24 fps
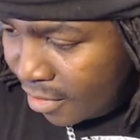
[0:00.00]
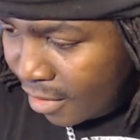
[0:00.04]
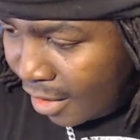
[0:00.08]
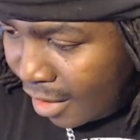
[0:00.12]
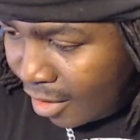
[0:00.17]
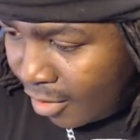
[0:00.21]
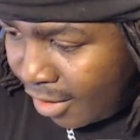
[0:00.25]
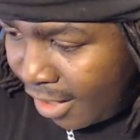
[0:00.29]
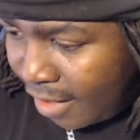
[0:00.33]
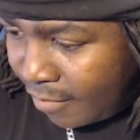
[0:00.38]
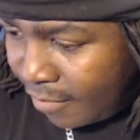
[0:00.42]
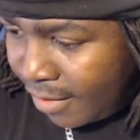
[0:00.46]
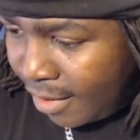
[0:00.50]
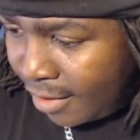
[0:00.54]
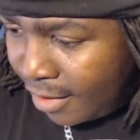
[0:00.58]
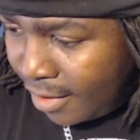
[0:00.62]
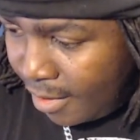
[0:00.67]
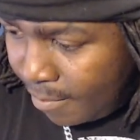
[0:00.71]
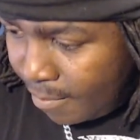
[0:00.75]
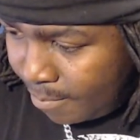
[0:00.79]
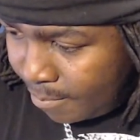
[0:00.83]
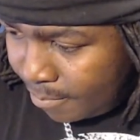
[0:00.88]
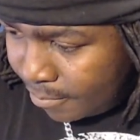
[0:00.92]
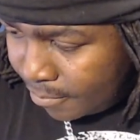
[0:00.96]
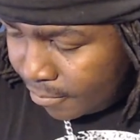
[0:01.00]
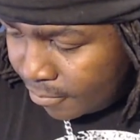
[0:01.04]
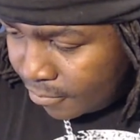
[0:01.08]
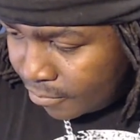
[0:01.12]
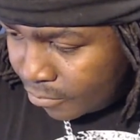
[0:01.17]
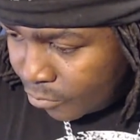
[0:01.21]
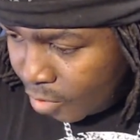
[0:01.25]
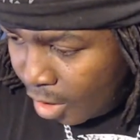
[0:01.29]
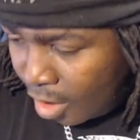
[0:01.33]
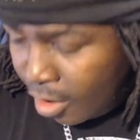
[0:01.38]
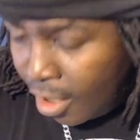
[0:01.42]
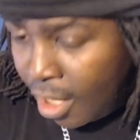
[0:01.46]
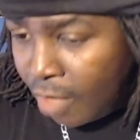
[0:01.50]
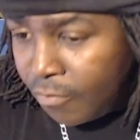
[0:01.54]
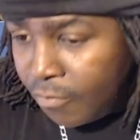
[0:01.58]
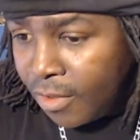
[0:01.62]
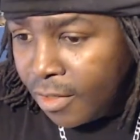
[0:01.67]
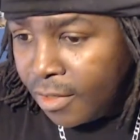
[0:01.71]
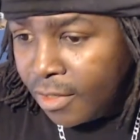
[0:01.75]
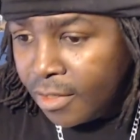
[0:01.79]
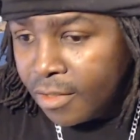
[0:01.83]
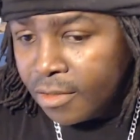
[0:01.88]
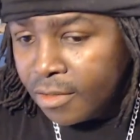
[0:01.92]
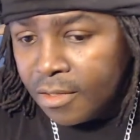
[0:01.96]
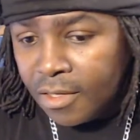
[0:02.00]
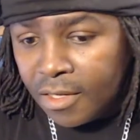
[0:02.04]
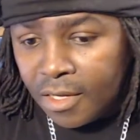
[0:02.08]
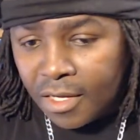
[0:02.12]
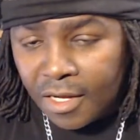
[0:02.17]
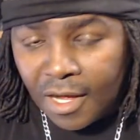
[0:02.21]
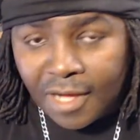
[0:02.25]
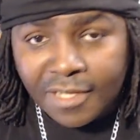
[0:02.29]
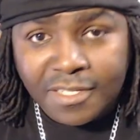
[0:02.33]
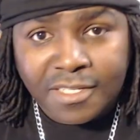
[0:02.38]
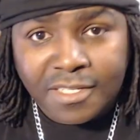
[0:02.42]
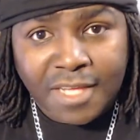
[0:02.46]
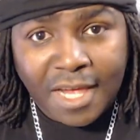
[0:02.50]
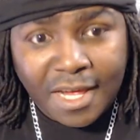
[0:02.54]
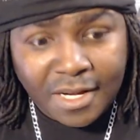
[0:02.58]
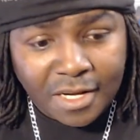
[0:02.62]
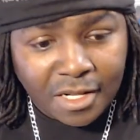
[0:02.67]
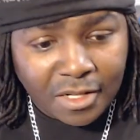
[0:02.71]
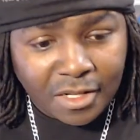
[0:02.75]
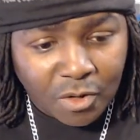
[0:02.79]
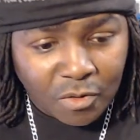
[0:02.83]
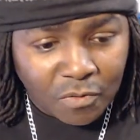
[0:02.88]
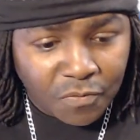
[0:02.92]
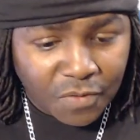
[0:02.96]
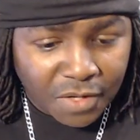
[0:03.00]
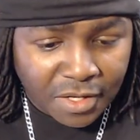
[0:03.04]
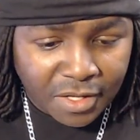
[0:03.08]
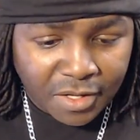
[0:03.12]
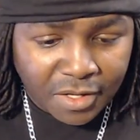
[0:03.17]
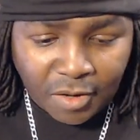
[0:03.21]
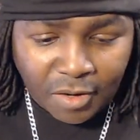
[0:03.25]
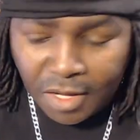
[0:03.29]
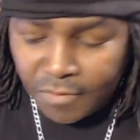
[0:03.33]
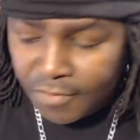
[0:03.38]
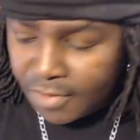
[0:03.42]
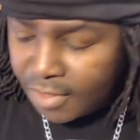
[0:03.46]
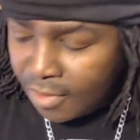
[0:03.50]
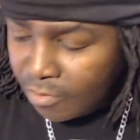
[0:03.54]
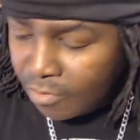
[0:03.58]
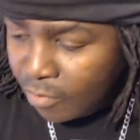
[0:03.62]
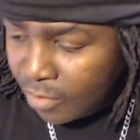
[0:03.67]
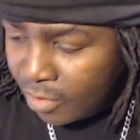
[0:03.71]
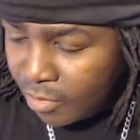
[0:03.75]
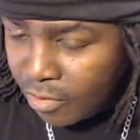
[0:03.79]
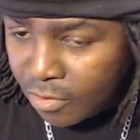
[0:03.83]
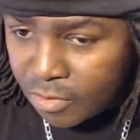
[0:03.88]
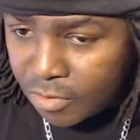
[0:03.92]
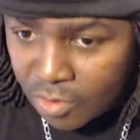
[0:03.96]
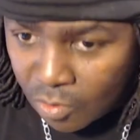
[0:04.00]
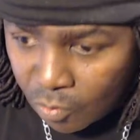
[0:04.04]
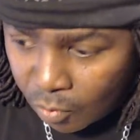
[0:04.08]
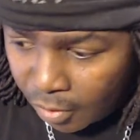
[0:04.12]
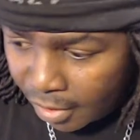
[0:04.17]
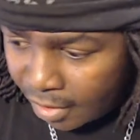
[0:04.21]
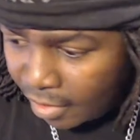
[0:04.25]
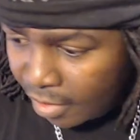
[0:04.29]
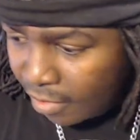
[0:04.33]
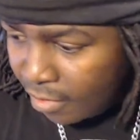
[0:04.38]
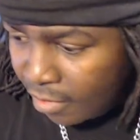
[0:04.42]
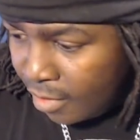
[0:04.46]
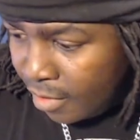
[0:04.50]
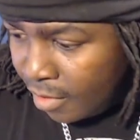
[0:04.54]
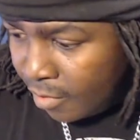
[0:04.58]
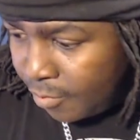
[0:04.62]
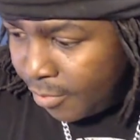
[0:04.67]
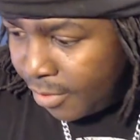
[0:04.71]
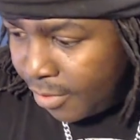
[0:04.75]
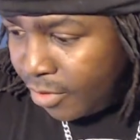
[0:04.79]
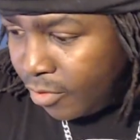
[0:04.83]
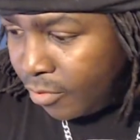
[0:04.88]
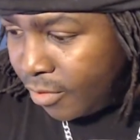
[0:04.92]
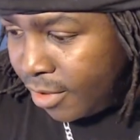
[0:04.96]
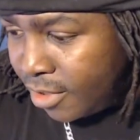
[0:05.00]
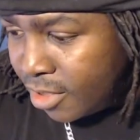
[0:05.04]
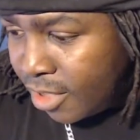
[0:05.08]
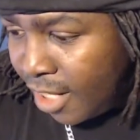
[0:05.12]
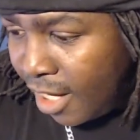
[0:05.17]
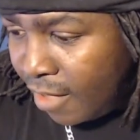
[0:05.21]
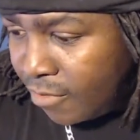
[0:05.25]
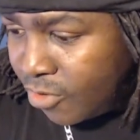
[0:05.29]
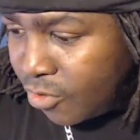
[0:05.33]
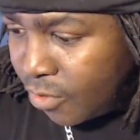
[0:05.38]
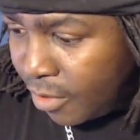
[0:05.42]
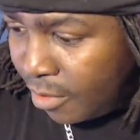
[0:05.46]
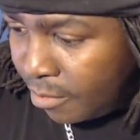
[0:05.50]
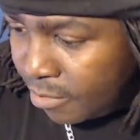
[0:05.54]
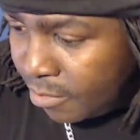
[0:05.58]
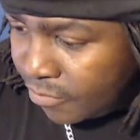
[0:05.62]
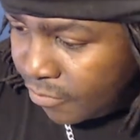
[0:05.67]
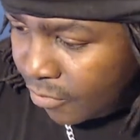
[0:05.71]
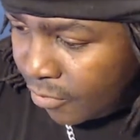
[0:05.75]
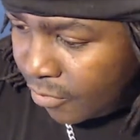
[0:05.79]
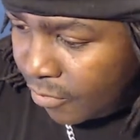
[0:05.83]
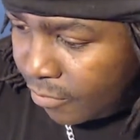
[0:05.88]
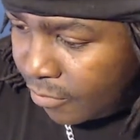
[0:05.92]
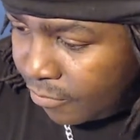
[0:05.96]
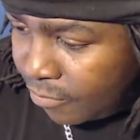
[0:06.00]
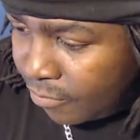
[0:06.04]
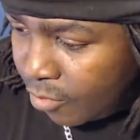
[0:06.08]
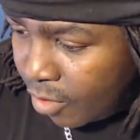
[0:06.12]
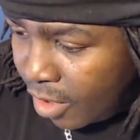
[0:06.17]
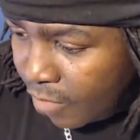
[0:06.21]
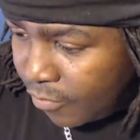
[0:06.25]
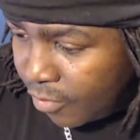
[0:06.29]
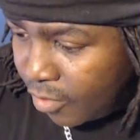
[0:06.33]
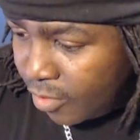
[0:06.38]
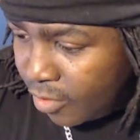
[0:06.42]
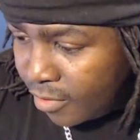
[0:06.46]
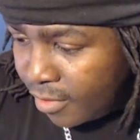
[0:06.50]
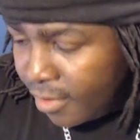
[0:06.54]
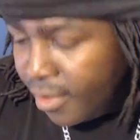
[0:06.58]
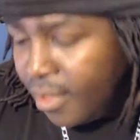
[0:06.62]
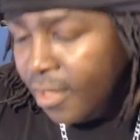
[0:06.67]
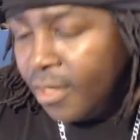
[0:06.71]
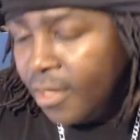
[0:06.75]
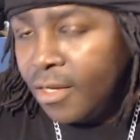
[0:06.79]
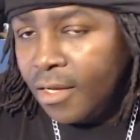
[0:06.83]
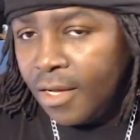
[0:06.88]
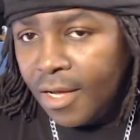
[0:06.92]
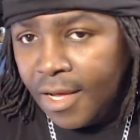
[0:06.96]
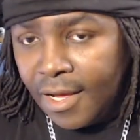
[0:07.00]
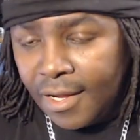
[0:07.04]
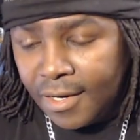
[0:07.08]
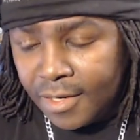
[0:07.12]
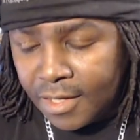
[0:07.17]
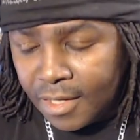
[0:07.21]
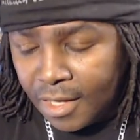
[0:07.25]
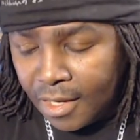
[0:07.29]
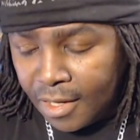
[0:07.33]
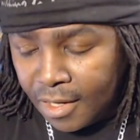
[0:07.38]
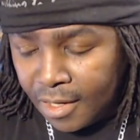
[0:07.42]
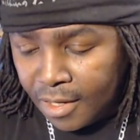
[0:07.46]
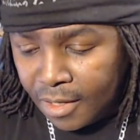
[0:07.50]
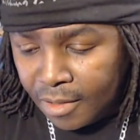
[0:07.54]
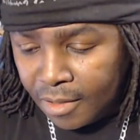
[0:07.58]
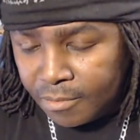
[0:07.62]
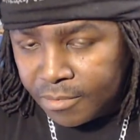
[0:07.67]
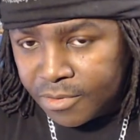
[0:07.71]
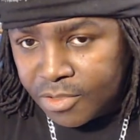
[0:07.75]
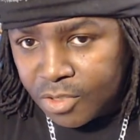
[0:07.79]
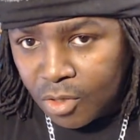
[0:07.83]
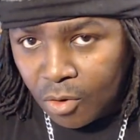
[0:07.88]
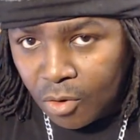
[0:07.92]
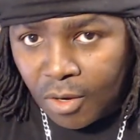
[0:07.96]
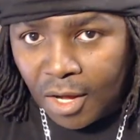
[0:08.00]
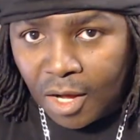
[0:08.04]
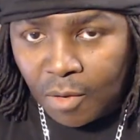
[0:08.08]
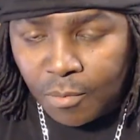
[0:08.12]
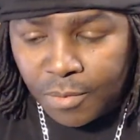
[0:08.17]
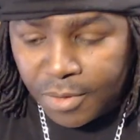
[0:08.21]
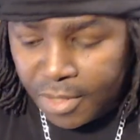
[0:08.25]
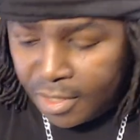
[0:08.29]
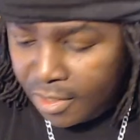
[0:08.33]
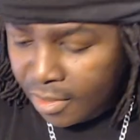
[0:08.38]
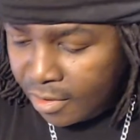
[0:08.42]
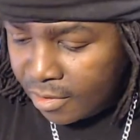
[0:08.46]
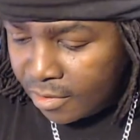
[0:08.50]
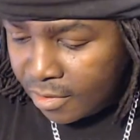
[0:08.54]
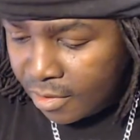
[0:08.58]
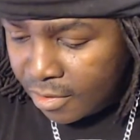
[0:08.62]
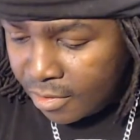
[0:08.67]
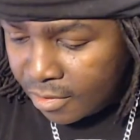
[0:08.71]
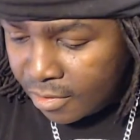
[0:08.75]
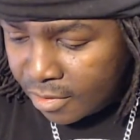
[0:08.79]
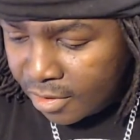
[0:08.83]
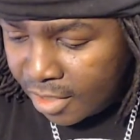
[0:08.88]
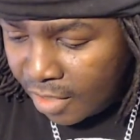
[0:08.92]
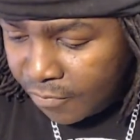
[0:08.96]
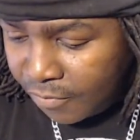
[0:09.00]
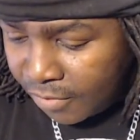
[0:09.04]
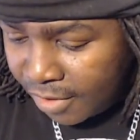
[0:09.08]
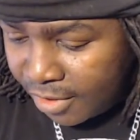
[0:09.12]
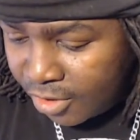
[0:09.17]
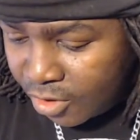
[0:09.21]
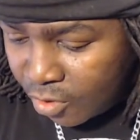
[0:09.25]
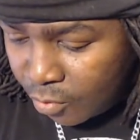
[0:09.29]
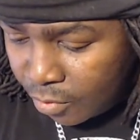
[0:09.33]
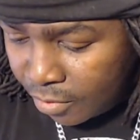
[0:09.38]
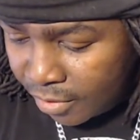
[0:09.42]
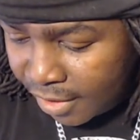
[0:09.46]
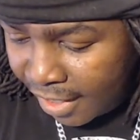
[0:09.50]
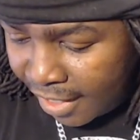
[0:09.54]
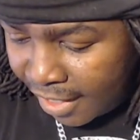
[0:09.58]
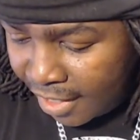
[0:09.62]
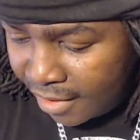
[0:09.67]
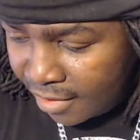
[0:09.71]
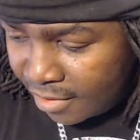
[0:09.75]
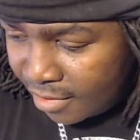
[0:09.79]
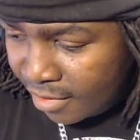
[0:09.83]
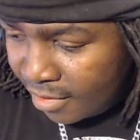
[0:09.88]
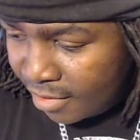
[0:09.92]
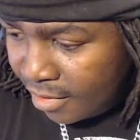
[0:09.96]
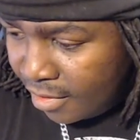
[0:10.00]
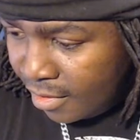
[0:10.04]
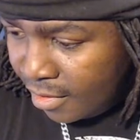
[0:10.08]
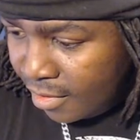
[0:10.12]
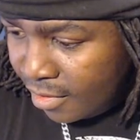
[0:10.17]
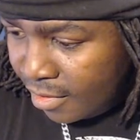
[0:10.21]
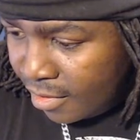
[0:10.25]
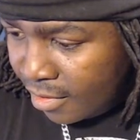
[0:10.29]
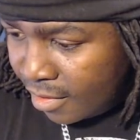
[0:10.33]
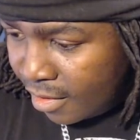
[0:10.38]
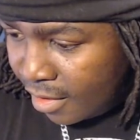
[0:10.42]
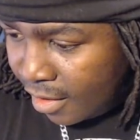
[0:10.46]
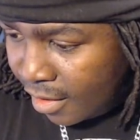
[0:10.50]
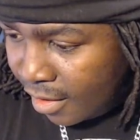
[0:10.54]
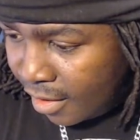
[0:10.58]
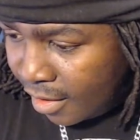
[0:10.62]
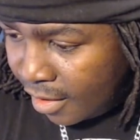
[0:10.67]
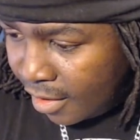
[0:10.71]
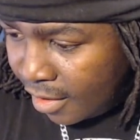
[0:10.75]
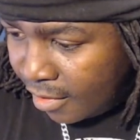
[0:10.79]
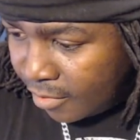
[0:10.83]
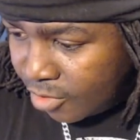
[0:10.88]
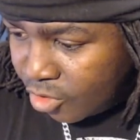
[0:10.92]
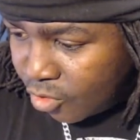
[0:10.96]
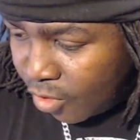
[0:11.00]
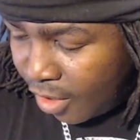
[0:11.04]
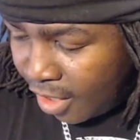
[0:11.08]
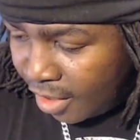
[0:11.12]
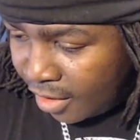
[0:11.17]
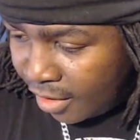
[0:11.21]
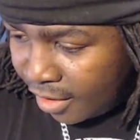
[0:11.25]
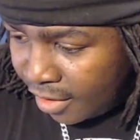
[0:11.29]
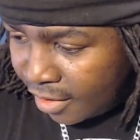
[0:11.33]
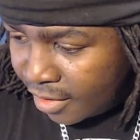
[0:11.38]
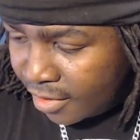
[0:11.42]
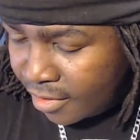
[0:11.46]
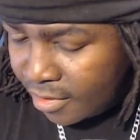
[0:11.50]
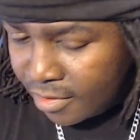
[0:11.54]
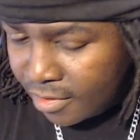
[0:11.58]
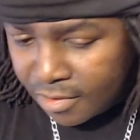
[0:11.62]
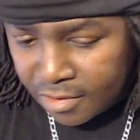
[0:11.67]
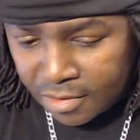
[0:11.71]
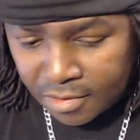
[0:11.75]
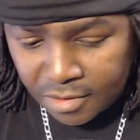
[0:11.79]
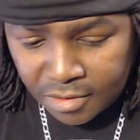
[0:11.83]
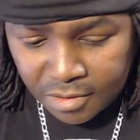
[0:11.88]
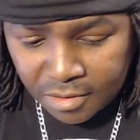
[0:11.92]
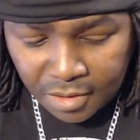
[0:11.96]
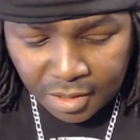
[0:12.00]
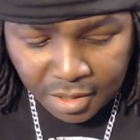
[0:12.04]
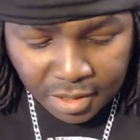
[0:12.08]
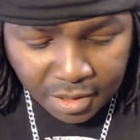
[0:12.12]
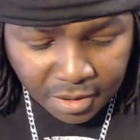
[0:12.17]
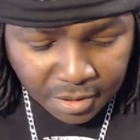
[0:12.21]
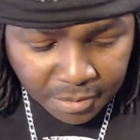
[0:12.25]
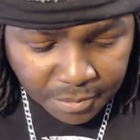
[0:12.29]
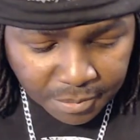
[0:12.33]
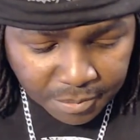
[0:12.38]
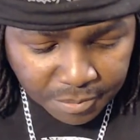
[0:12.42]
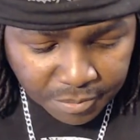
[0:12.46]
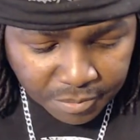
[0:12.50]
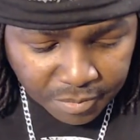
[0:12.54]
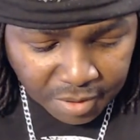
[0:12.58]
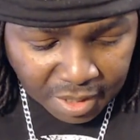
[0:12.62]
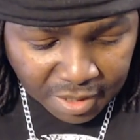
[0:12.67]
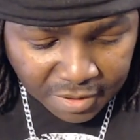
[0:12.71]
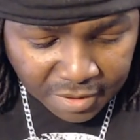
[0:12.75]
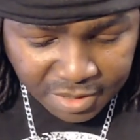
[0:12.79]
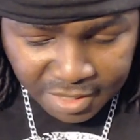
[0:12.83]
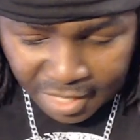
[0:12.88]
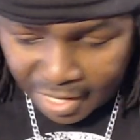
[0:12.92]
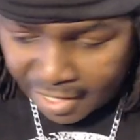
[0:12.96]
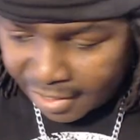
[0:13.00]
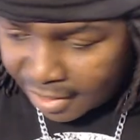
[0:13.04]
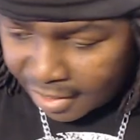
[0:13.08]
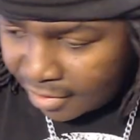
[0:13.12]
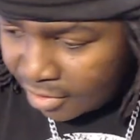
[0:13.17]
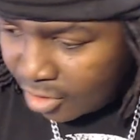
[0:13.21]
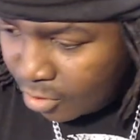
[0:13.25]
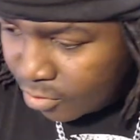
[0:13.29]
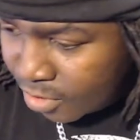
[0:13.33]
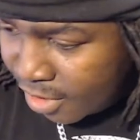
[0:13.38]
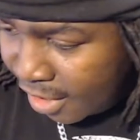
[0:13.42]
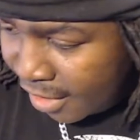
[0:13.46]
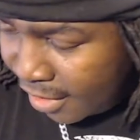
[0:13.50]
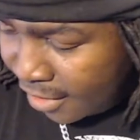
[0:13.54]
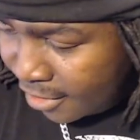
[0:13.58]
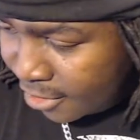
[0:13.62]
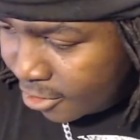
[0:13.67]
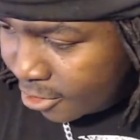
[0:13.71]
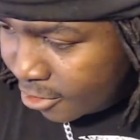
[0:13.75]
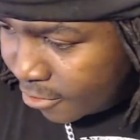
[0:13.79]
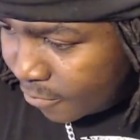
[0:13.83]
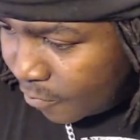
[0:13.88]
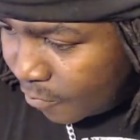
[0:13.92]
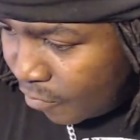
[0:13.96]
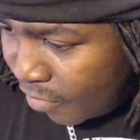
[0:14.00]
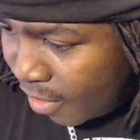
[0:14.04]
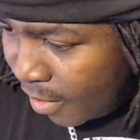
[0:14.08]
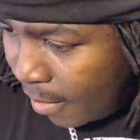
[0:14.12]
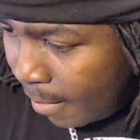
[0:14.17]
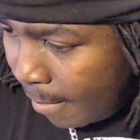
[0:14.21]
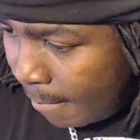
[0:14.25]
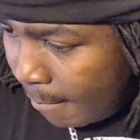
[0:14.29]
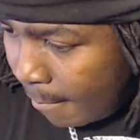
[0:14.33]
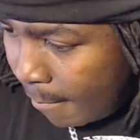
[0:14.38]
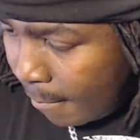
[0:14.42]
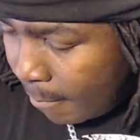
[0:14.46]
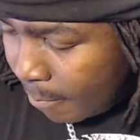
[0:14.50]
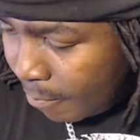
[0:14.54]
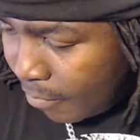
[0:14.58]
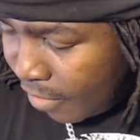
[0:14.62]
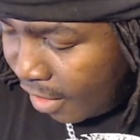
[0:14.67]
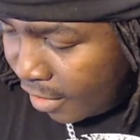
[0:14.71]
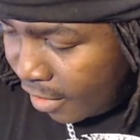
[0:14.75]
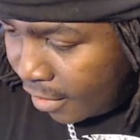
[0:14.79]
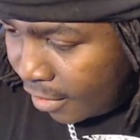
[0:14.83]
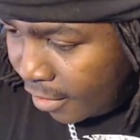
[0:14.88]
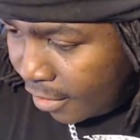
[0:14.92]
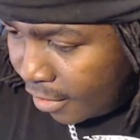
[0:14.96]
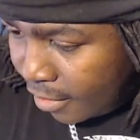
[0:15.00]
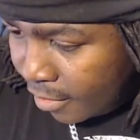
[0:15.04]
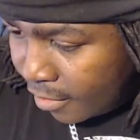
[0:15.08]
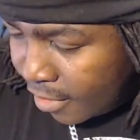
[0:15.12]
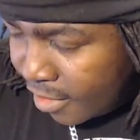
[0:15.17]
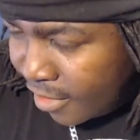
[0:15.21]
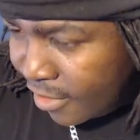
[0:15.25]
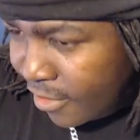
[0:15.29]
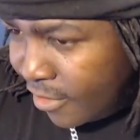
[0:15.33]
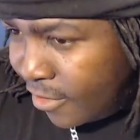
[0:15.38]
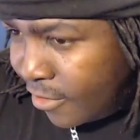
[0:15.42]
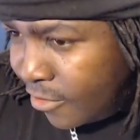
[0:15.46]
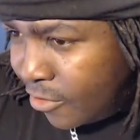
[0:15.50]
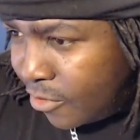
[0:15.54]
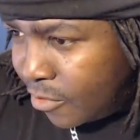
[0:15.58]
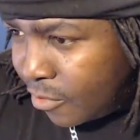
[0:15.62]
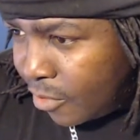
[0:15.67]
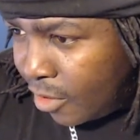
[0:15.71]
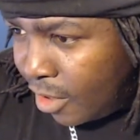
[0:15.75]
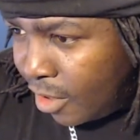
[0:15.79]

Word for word: I'll have that up. I'll have a, a standalone video. I haven't done one of those in a while. been doing these live streams for forever. And uh, so I'll be definitely doing that uh, TriLink um, and tagging those guys because uh,